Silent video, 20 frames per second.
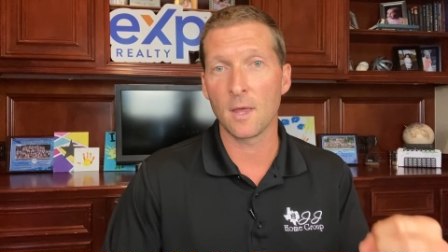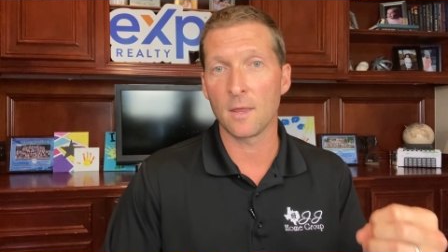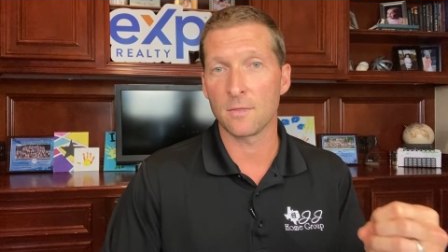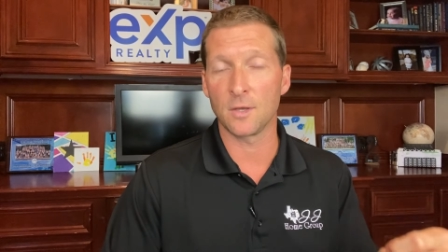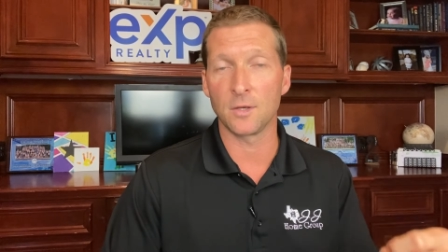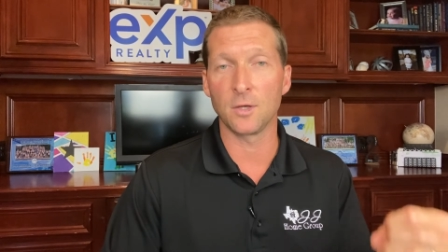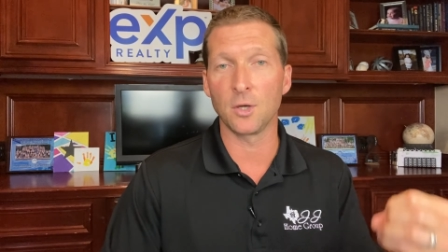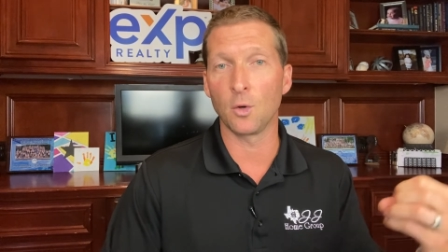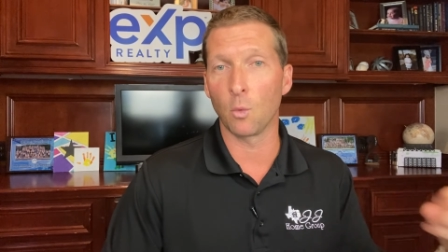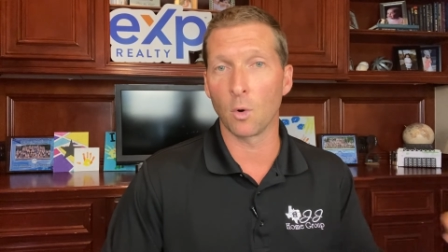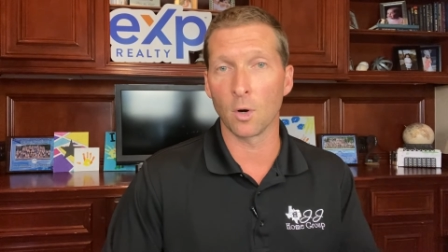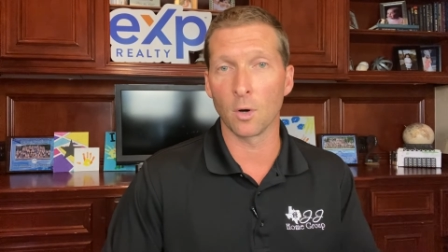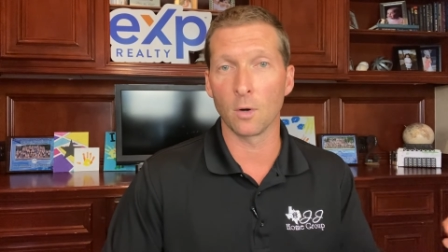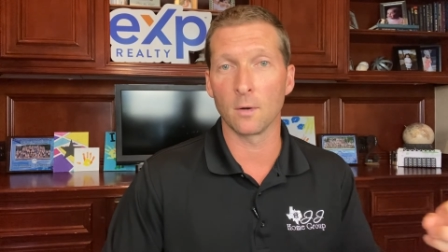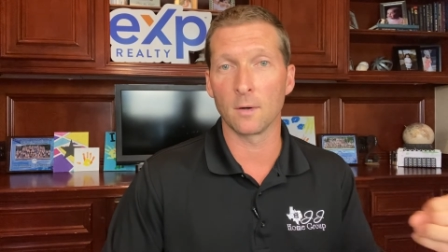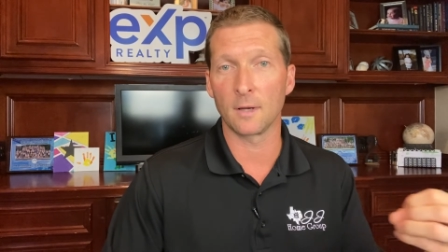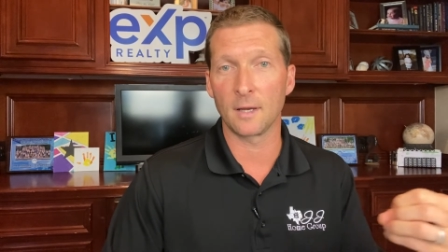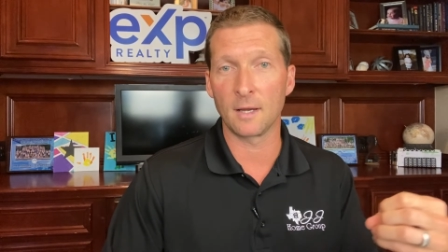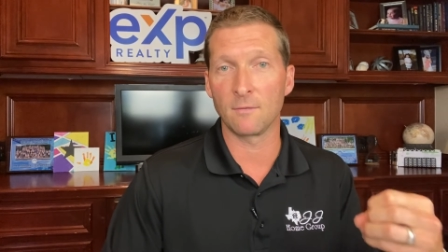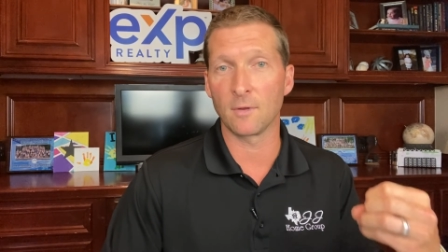than you
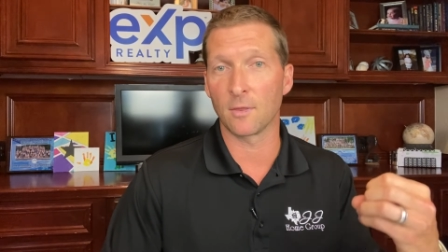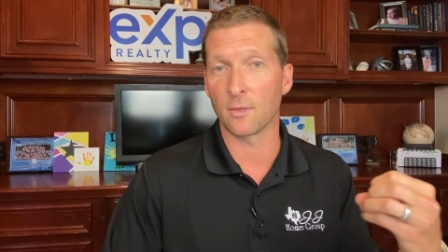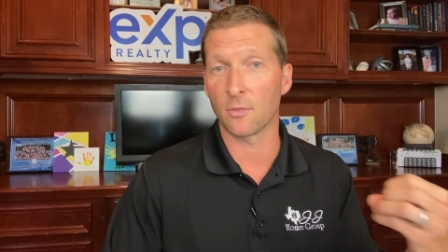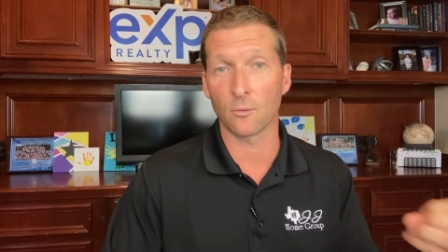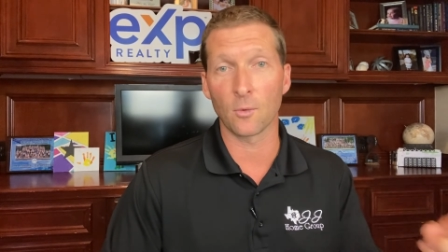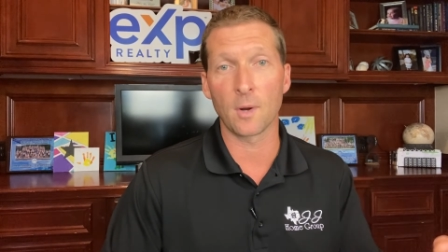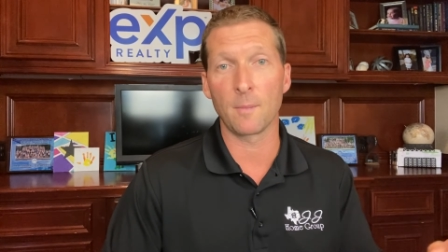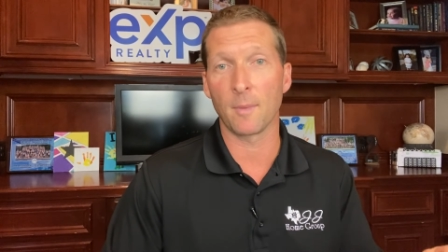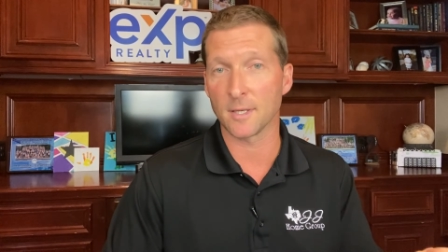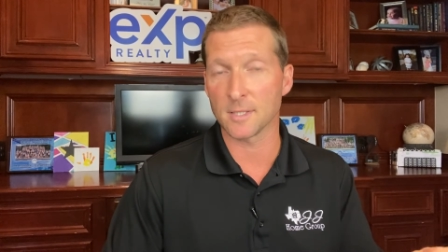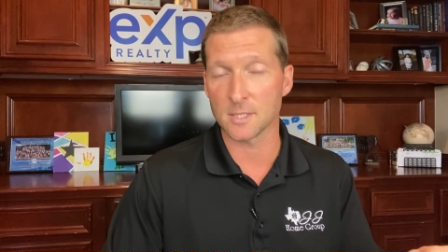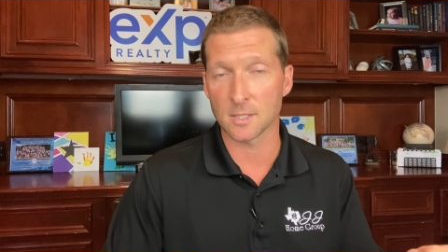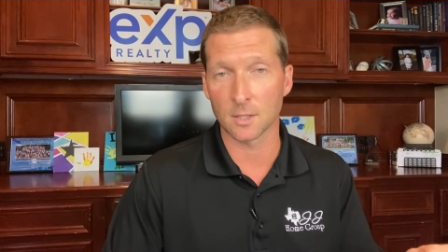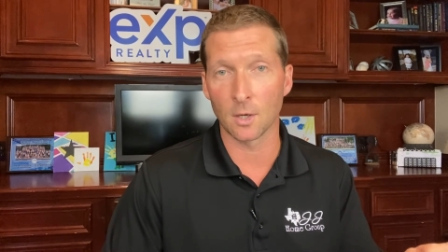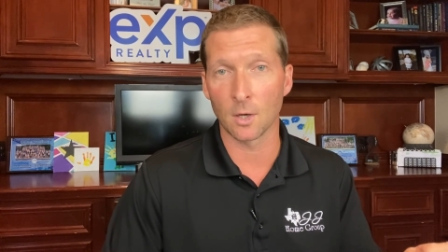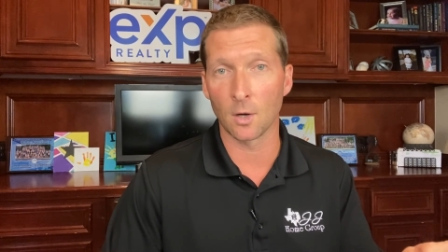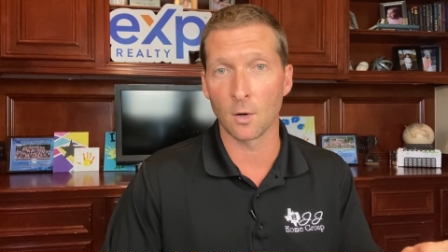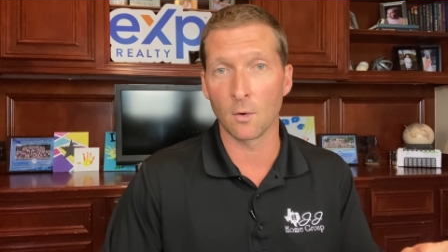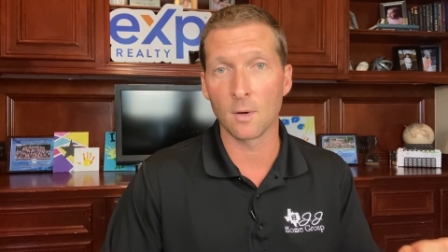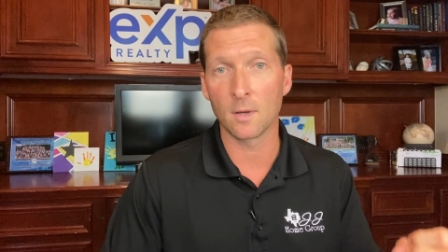were even three months
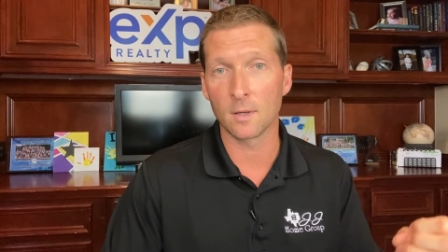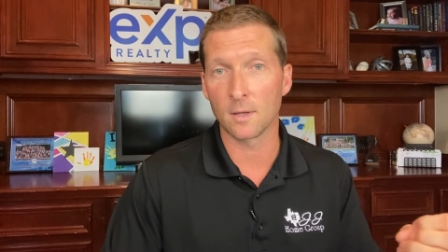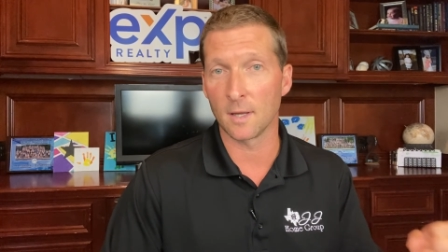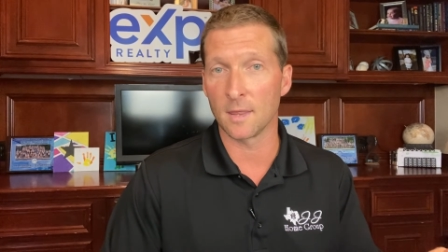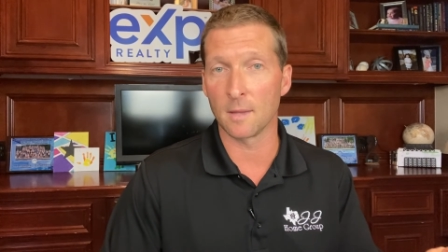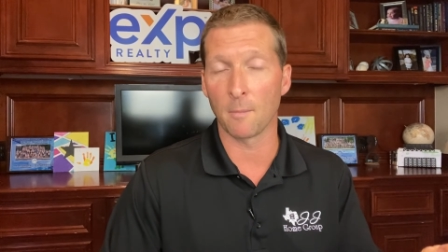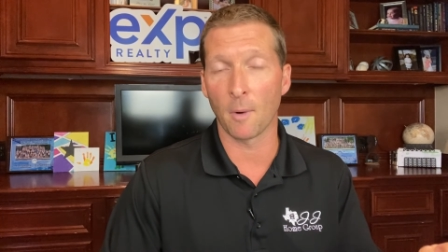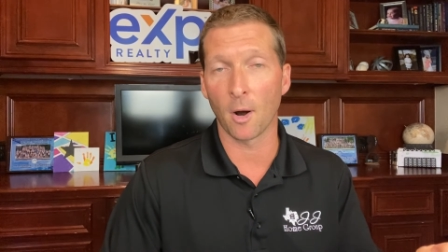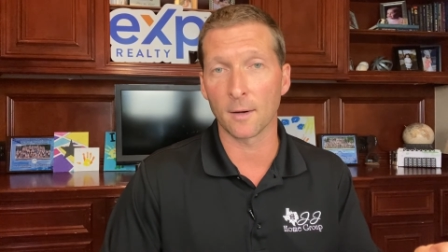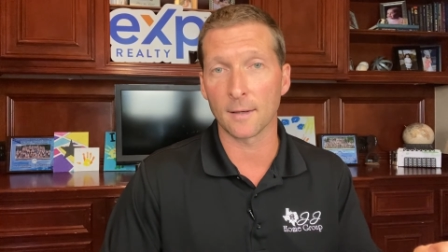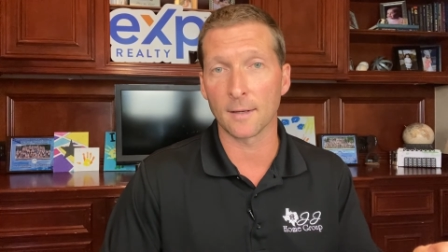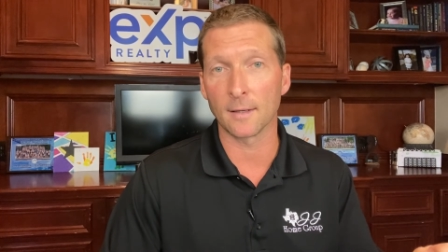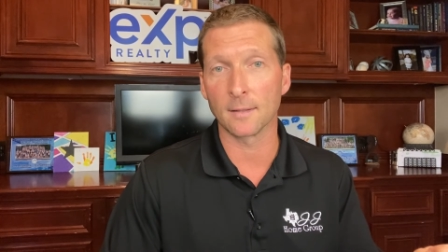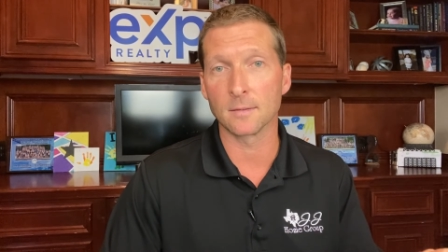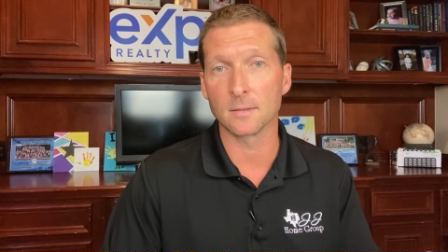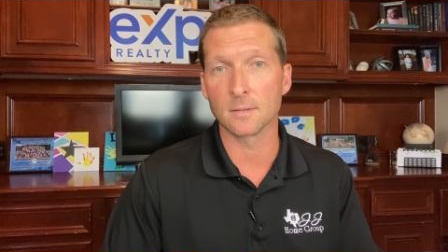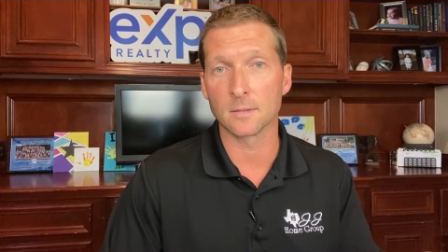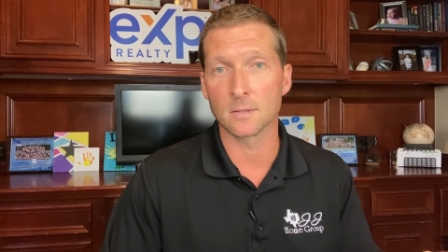ago in the market.